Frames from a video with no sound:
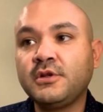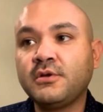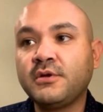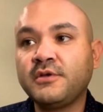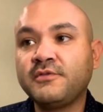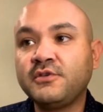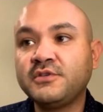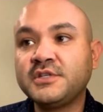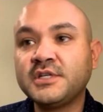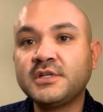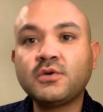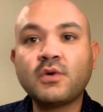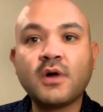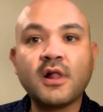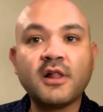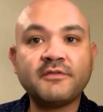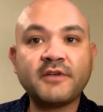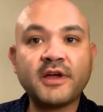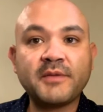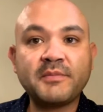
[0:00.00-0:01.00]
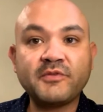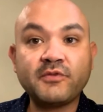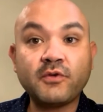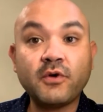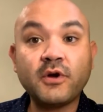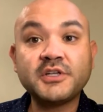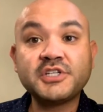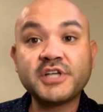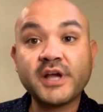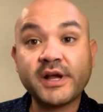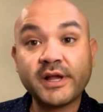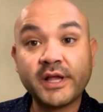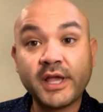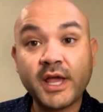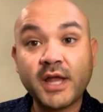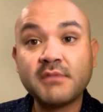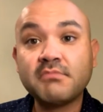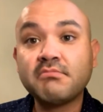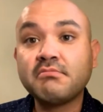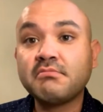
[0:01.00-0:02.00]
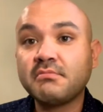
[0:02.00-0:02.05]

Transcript: if you didn't qualify before, check again